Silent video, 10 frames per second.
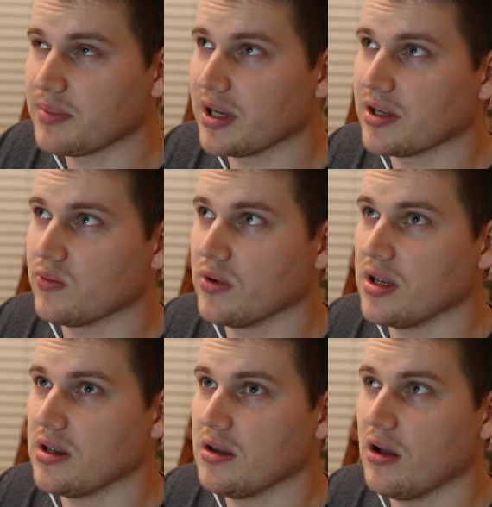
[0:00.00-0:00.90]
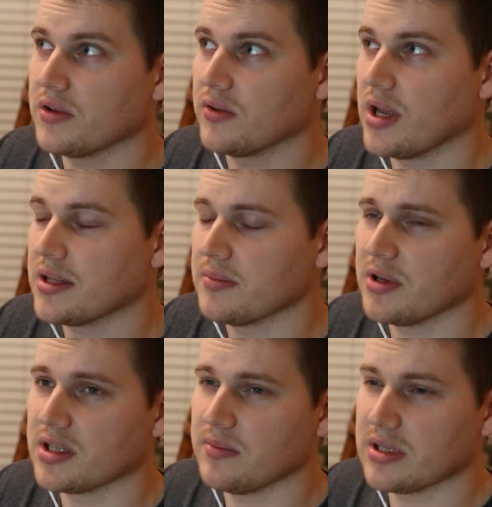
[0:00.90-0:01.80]
because we also got some
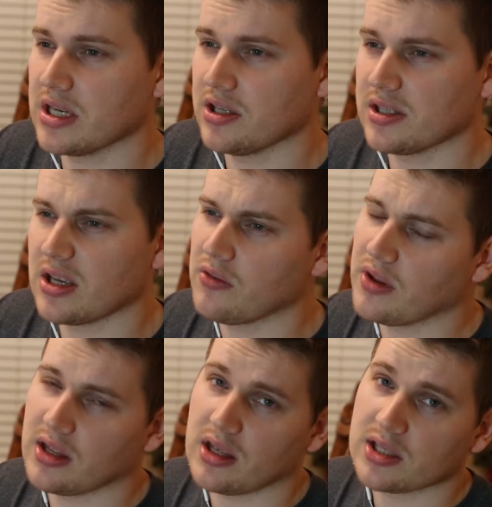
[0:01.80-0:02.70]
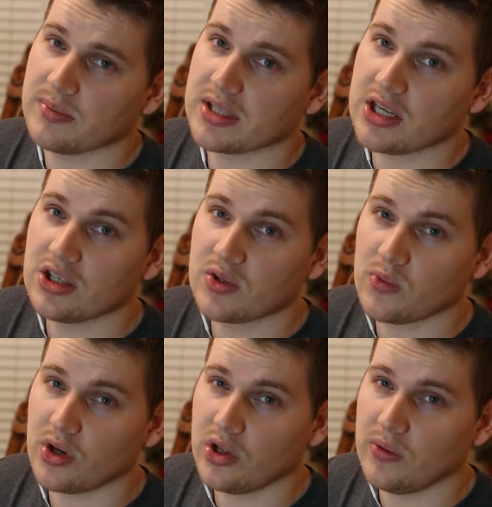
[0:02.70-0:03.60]
customizations. I don't think the customizations
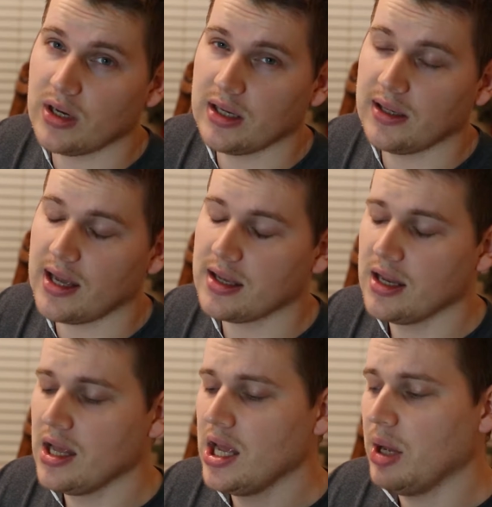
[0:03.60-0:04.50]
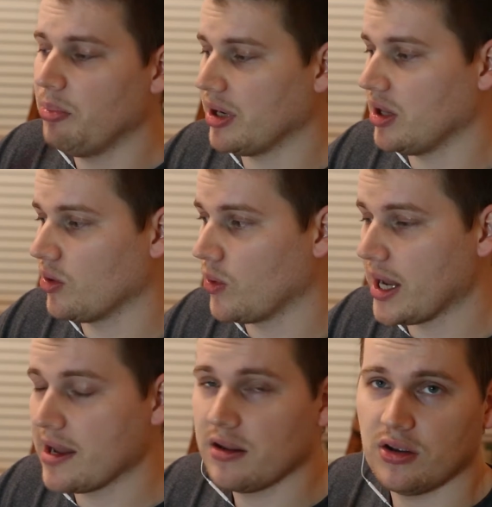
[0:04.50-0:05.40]
were included in that, but either
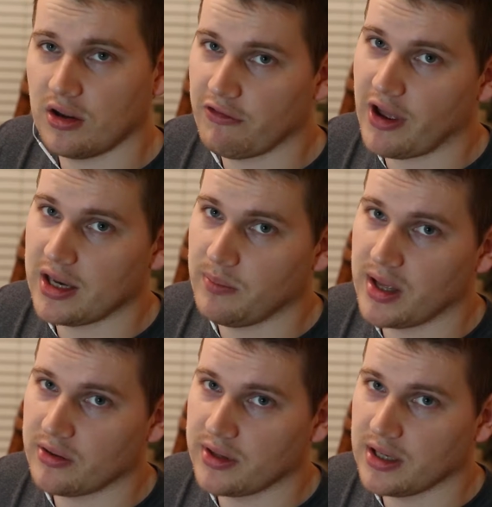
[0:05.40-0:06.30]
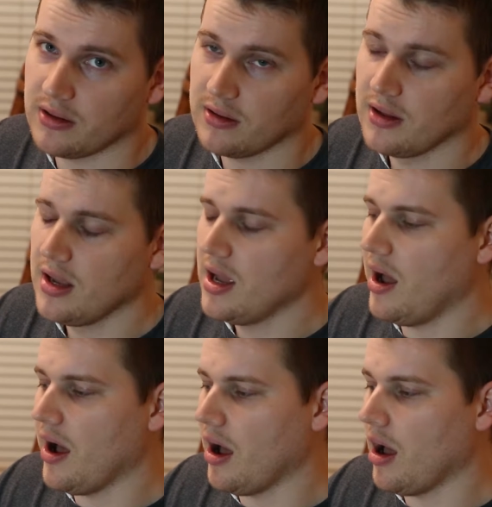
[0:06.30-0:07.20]
way, you can find a better deal.
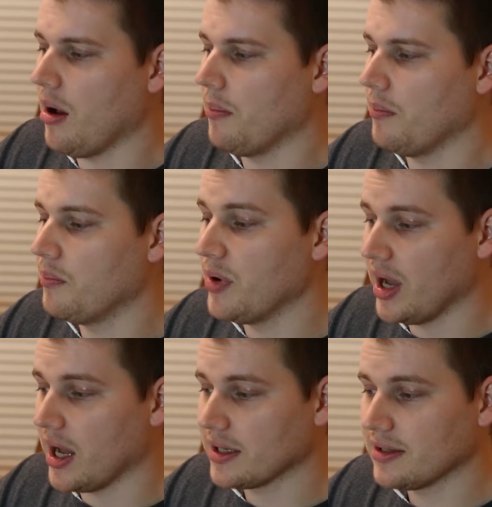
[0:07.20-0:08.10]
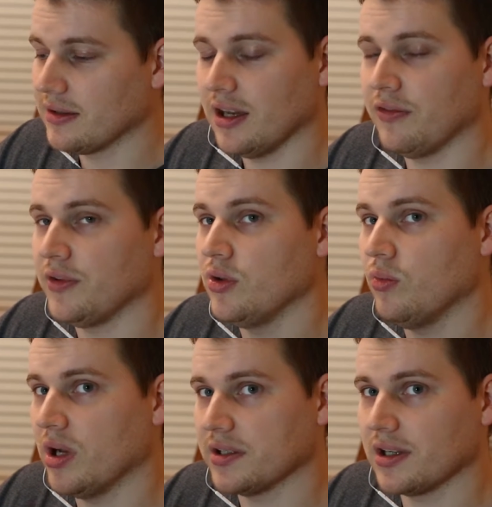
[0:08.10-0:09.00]
But if you
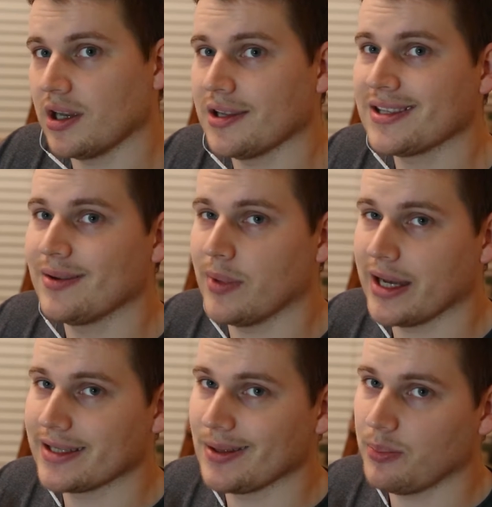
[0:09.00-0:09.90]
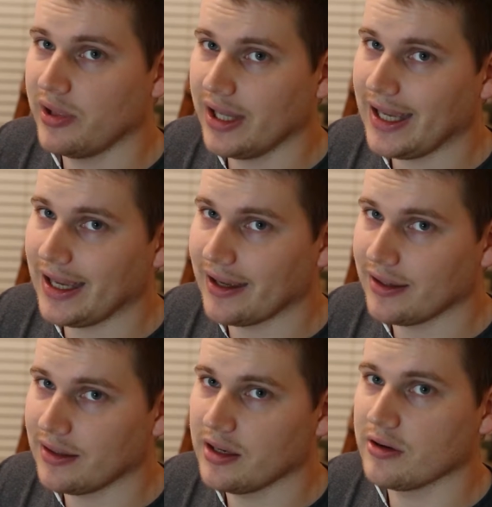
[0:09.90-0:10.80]
want to customize the
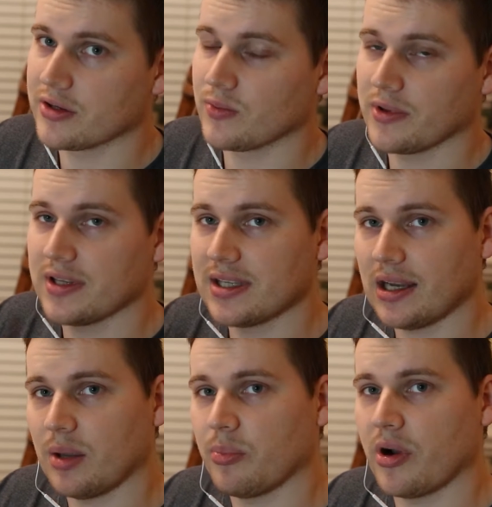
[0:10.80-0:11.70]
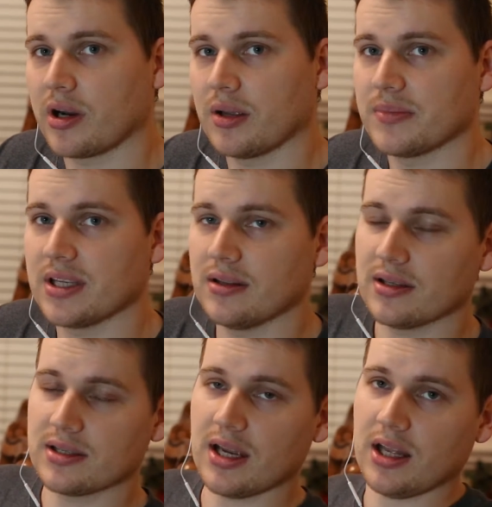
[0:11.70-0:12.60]
plan, here's where the second part comes in.
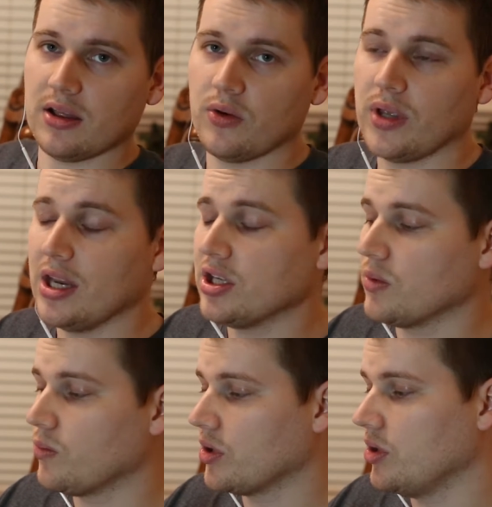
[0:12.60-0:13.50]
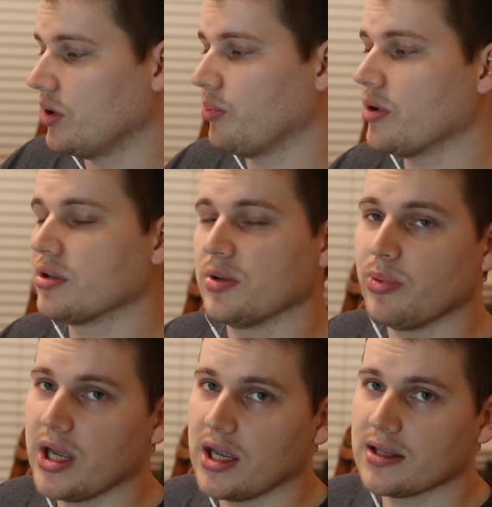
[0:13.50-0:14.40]
The second location where you could purchase
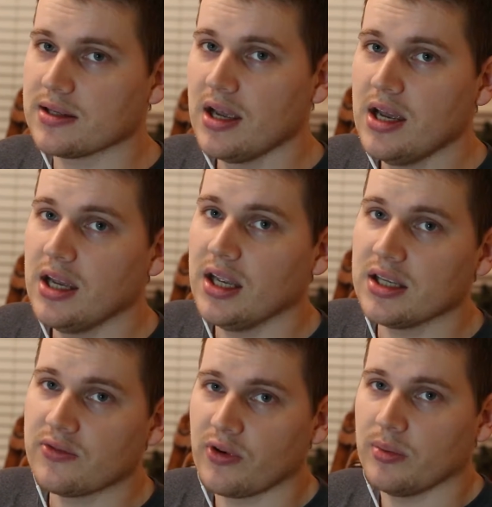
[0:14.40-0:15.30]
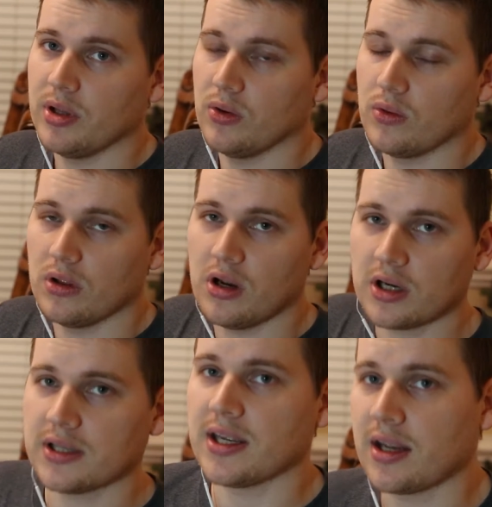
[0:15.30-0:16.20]
plans is from a local
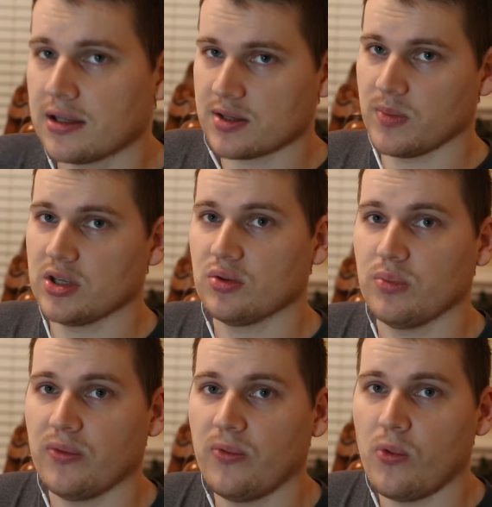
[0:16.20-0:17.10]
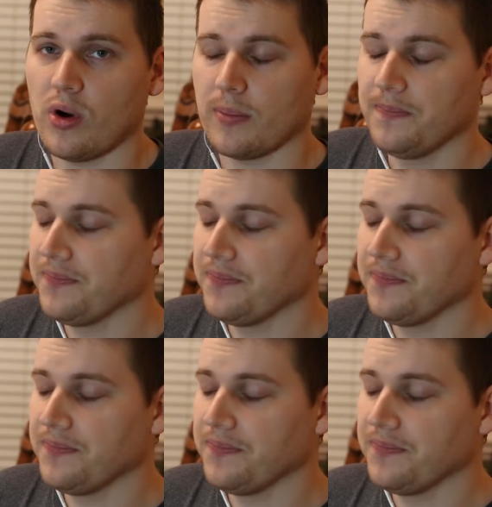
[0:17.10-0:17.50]
architect, as mentioned before.